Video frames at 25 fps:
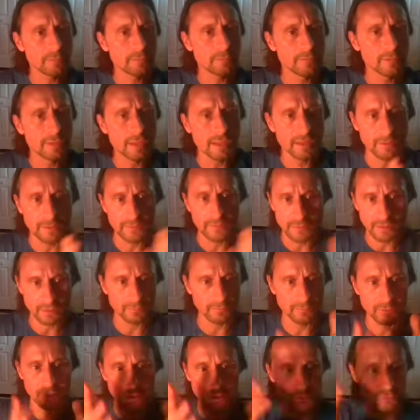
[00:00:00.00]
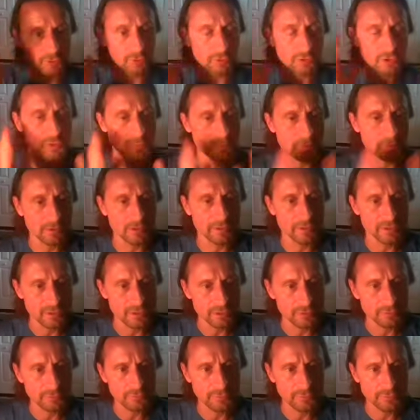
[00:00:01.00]
that your experience
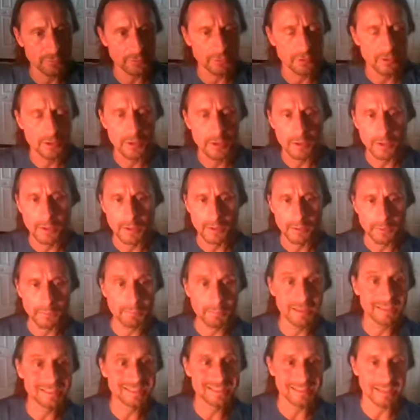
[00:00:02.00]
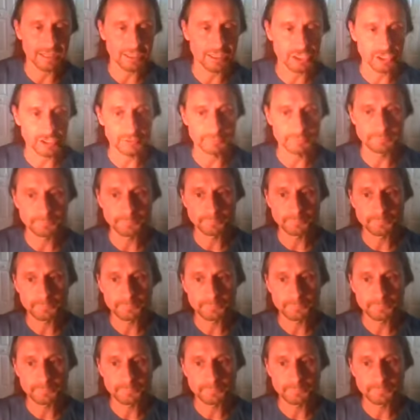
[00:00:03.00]
here for midsection?